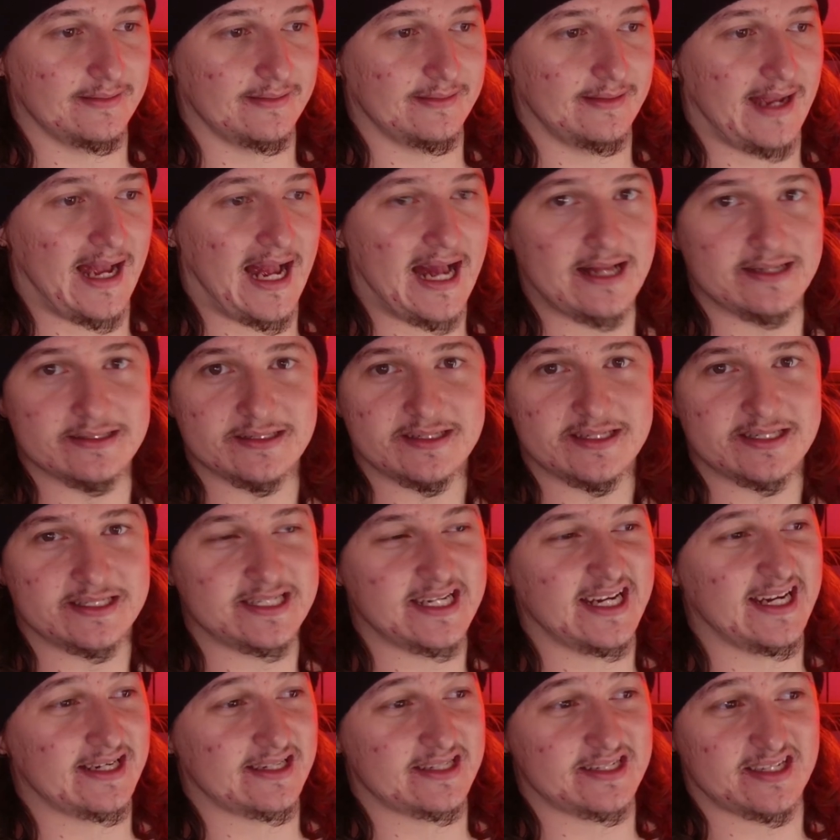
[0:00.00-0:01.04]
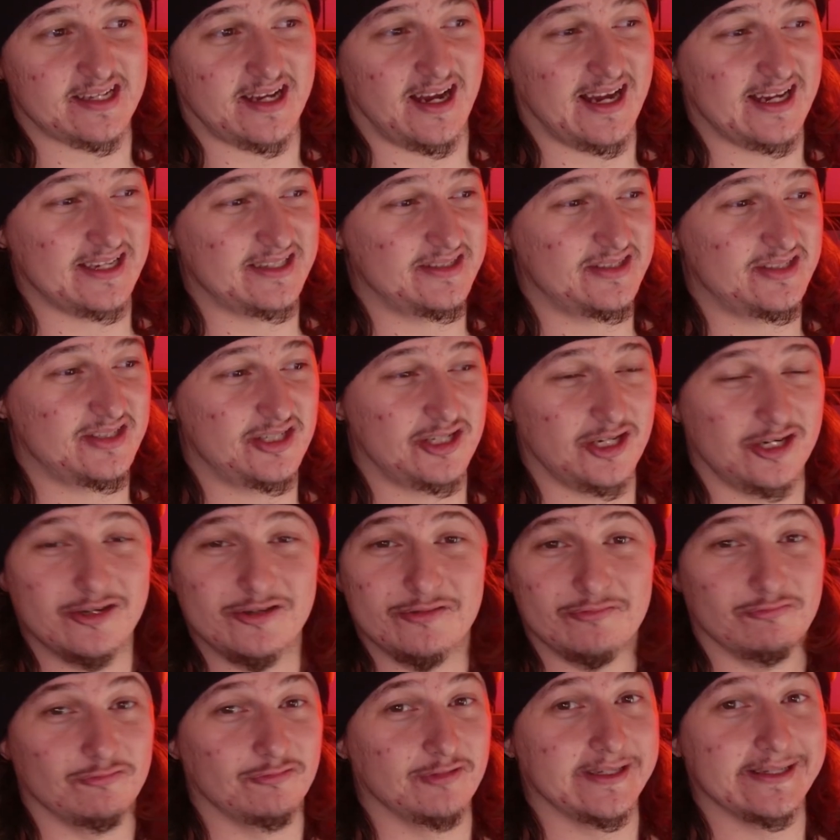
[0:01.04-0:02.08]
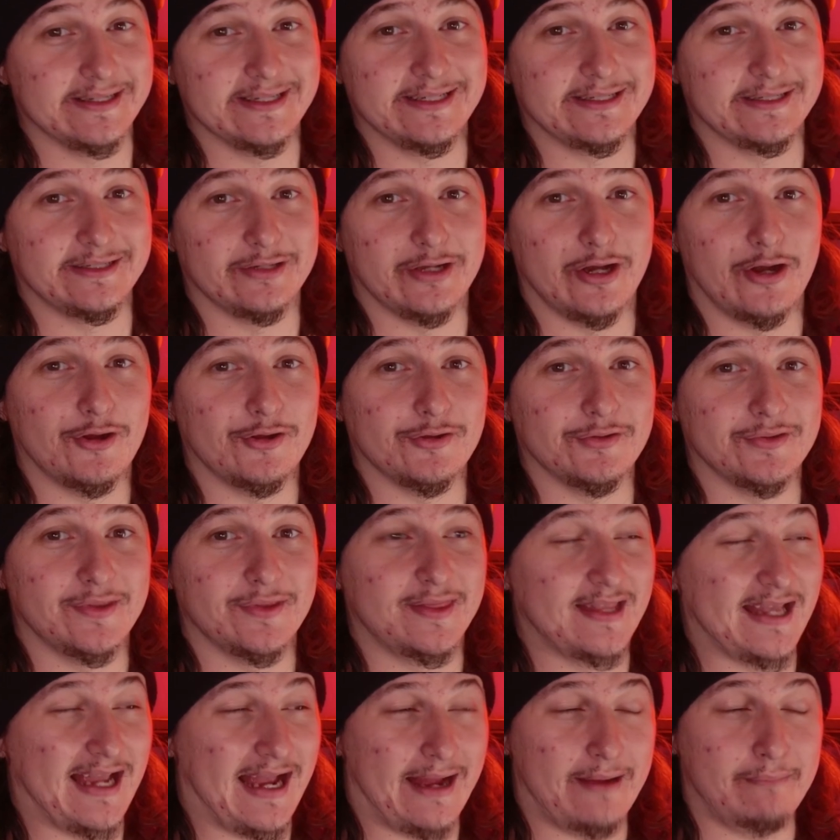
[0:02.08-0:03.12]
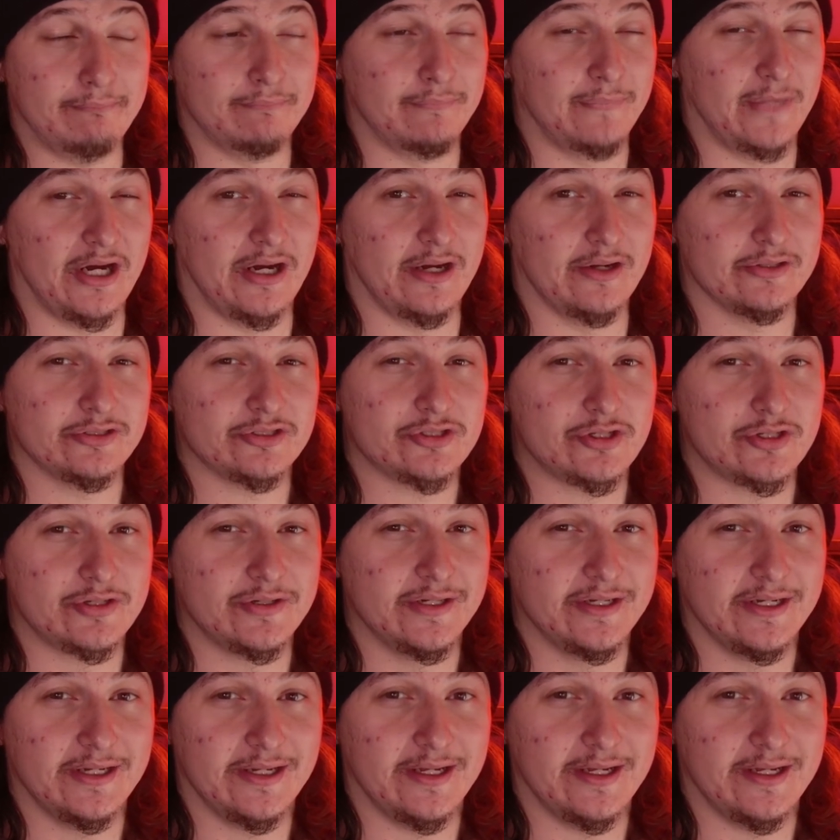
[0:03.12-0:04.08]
Aztecs, I don't really know that much